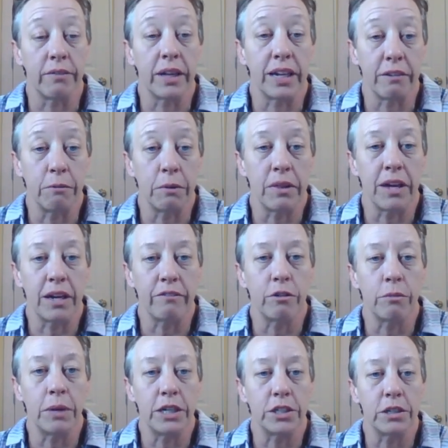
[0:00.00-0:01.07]
they give me that
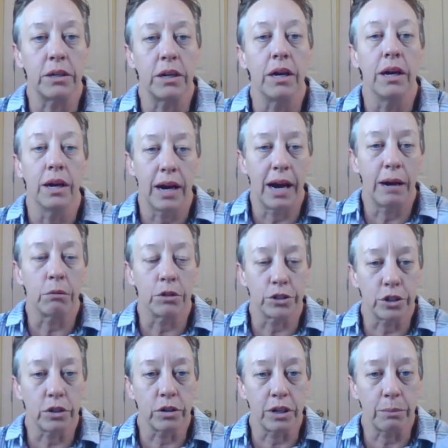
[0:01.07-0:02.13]
information, I will
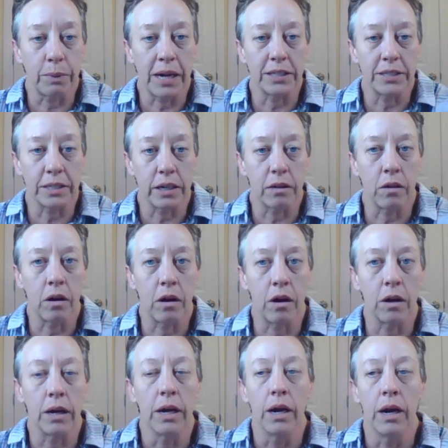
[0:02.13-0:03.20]
certainly pass that along.